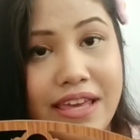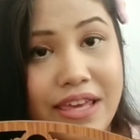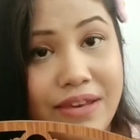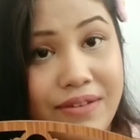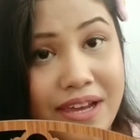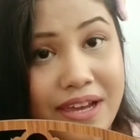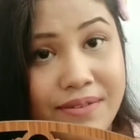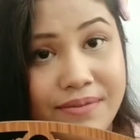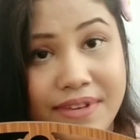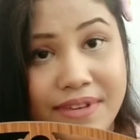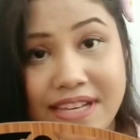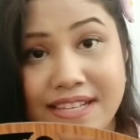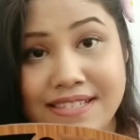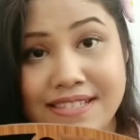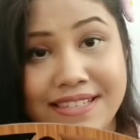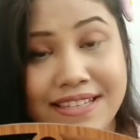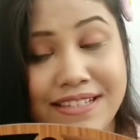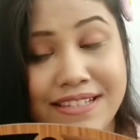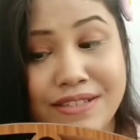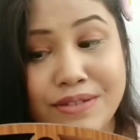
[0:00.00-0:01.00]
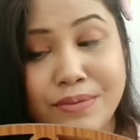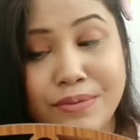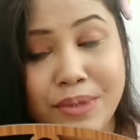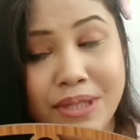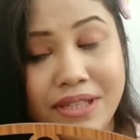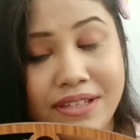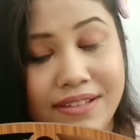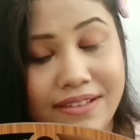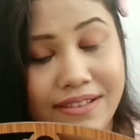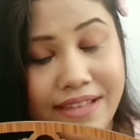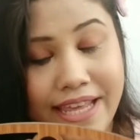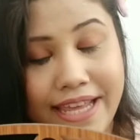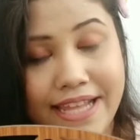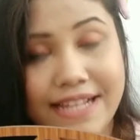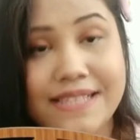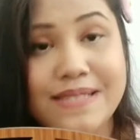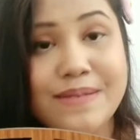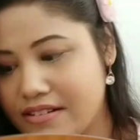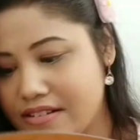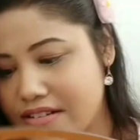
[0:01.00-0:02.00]
you can fix it with
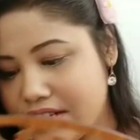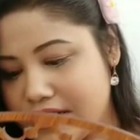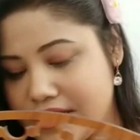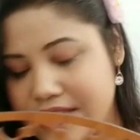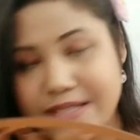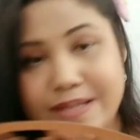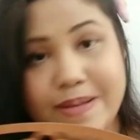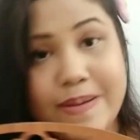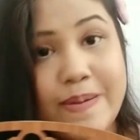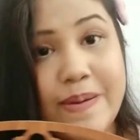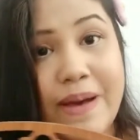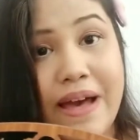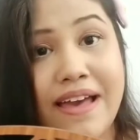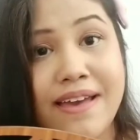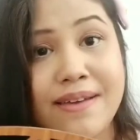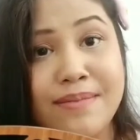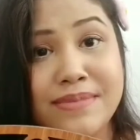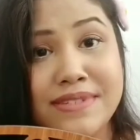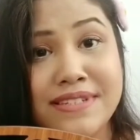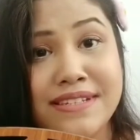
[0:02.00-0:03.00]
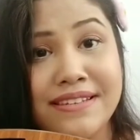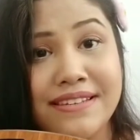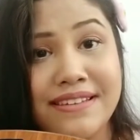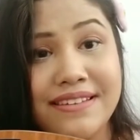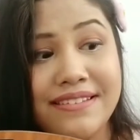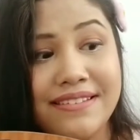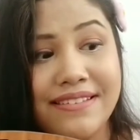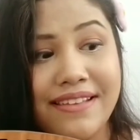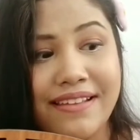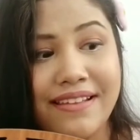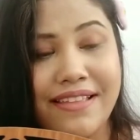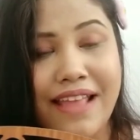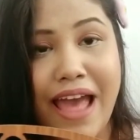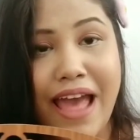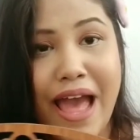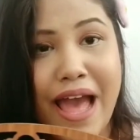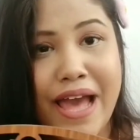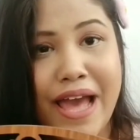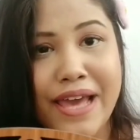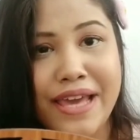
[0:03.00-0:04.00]
nails. So I am thinking that
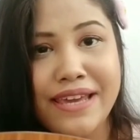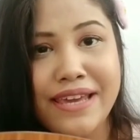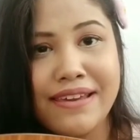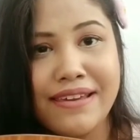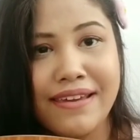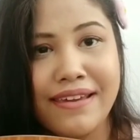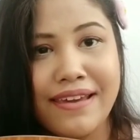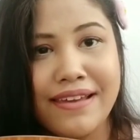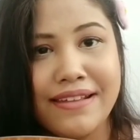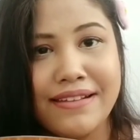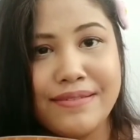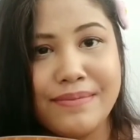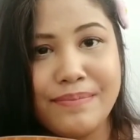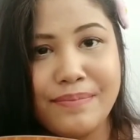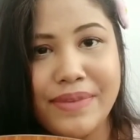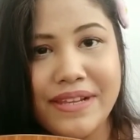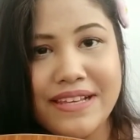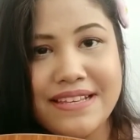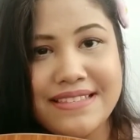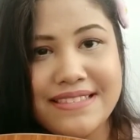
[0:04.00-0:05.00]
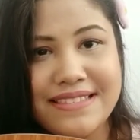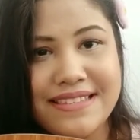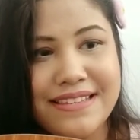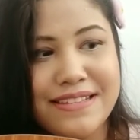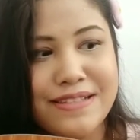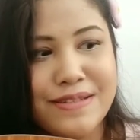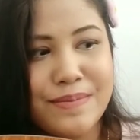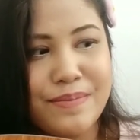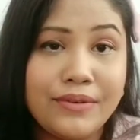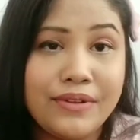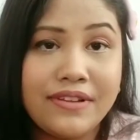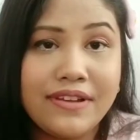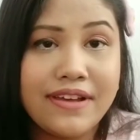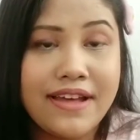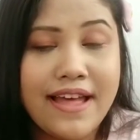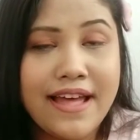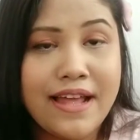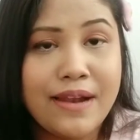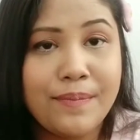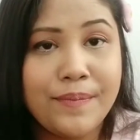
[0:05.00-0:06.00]
I can place it with the
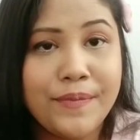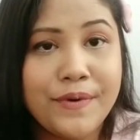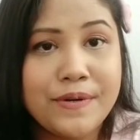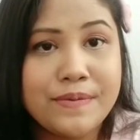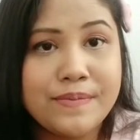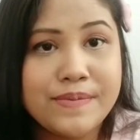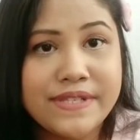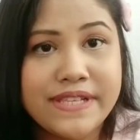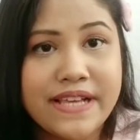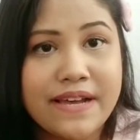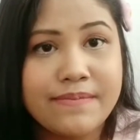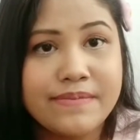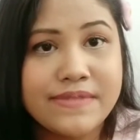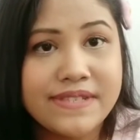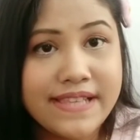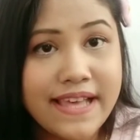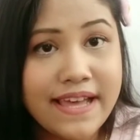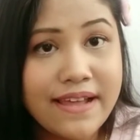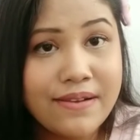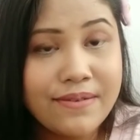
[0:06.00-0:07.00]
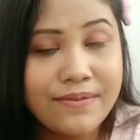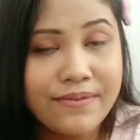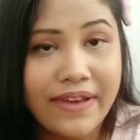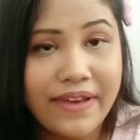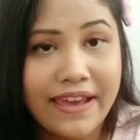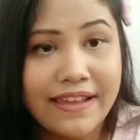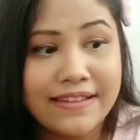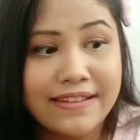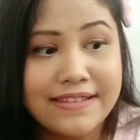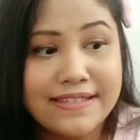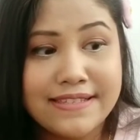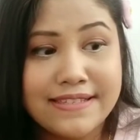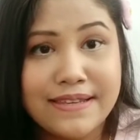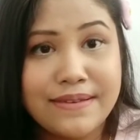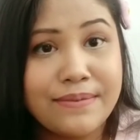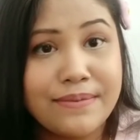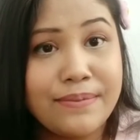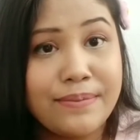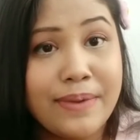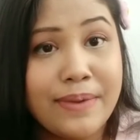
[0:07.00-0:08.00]
help of some
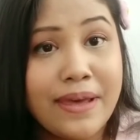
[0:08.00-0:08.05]
self-adhesive